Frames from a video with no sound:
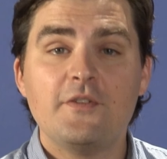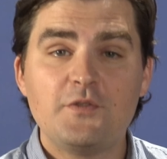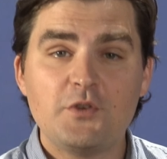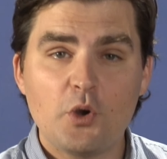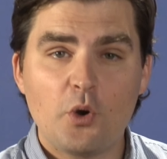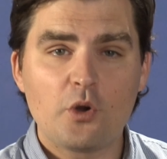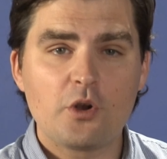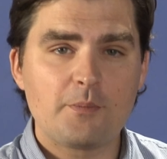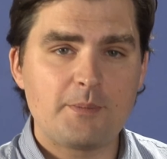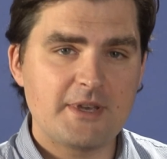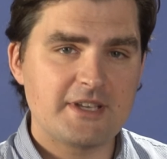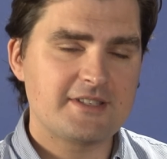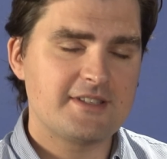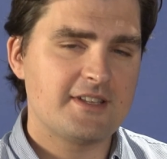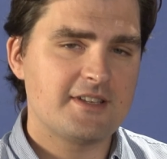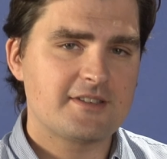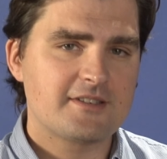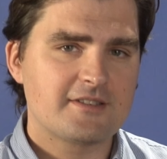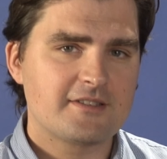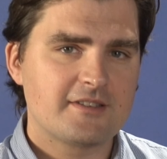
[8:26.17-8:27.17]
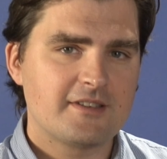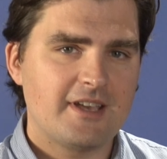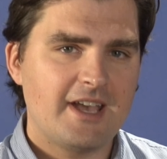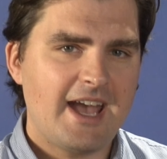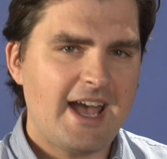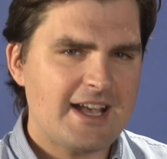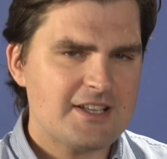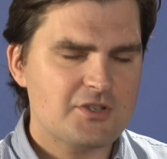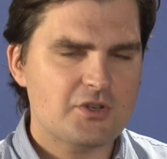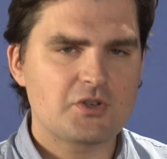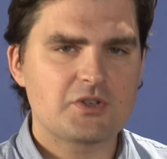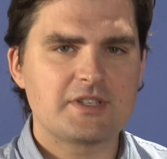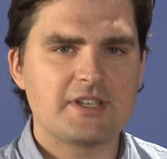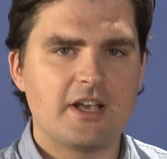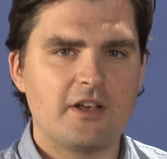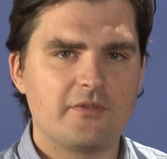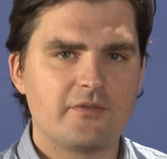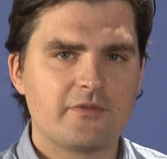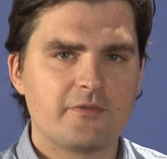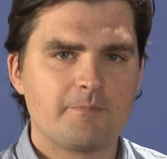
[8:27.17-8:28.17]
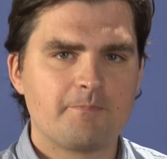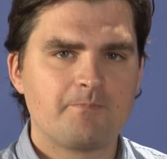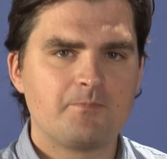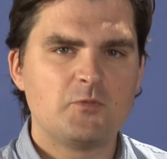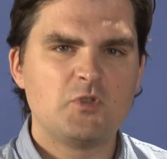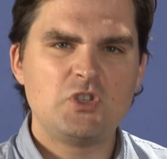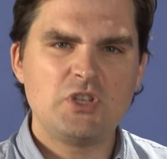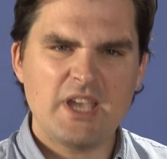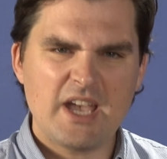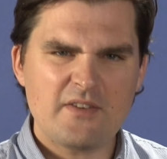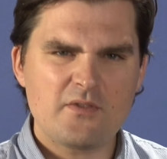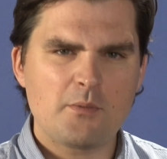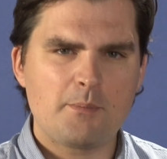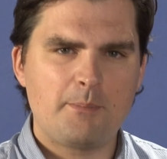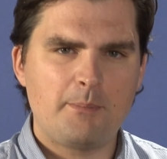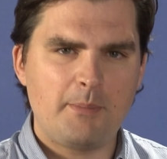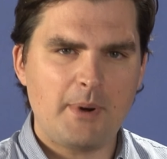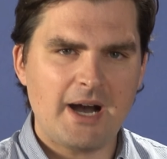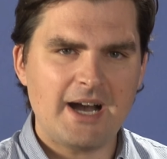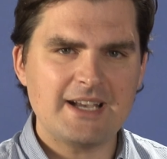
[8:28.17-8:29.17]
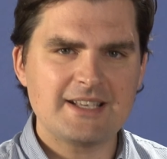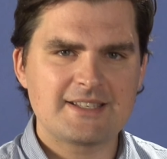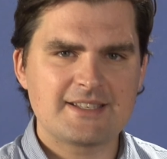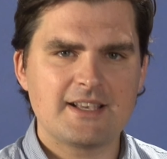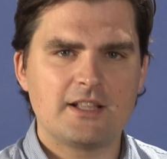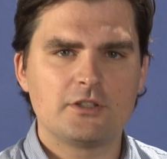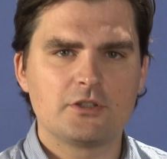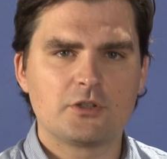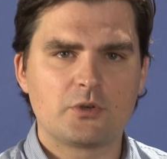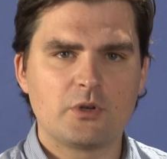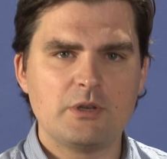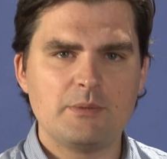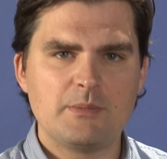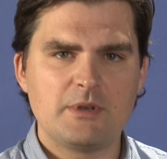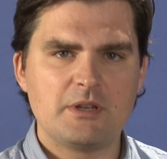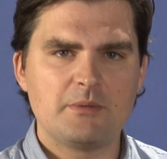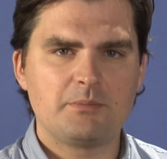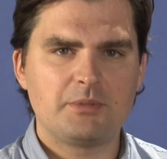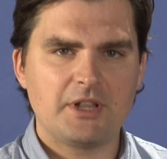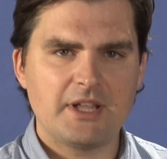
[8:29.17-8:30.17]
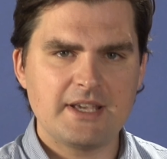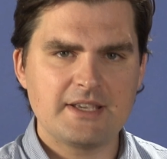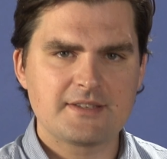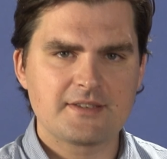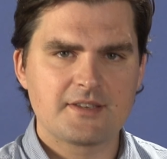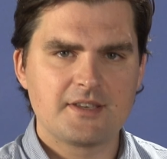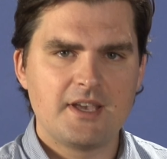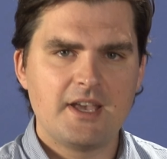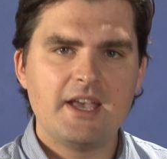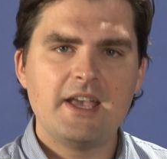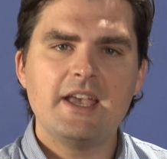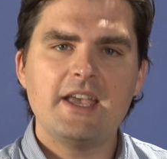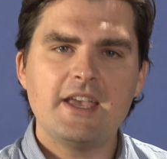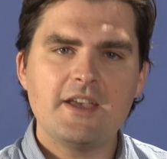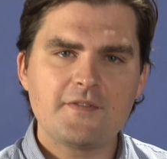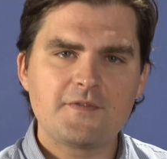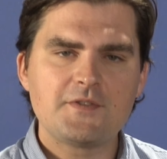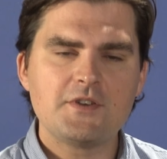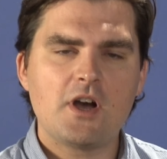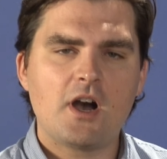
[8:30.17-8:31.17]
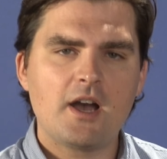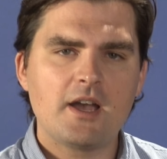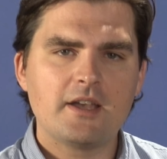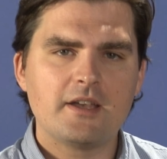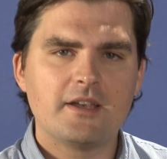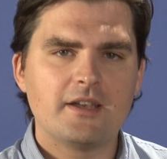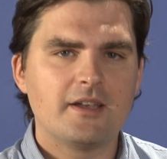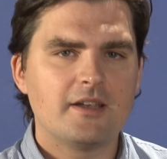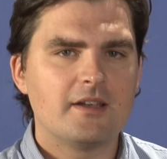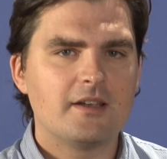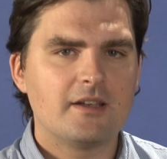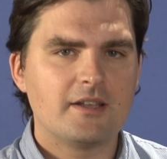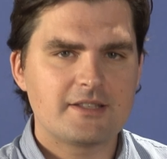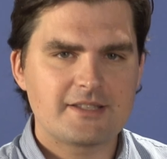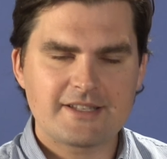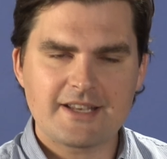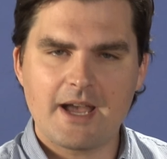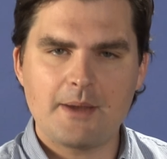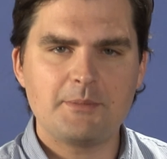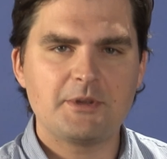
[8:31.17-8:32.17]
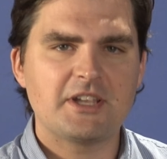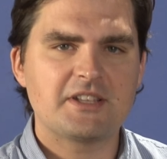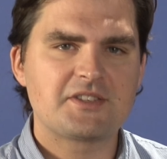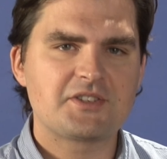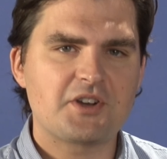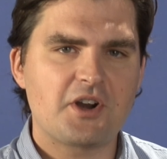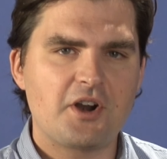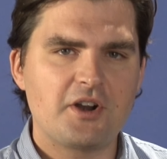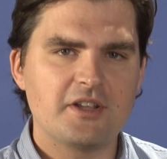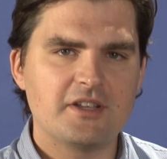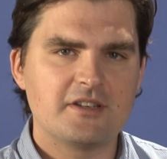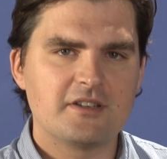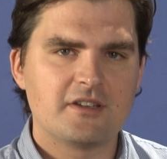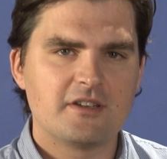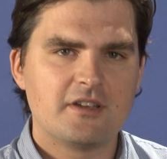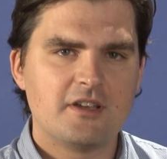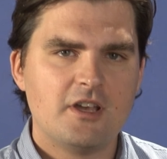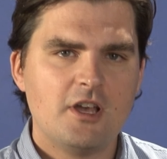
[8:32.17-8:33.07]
if you own a business, ask yourself, do you have a buy-sell agreement in place? If not, it's time to get started.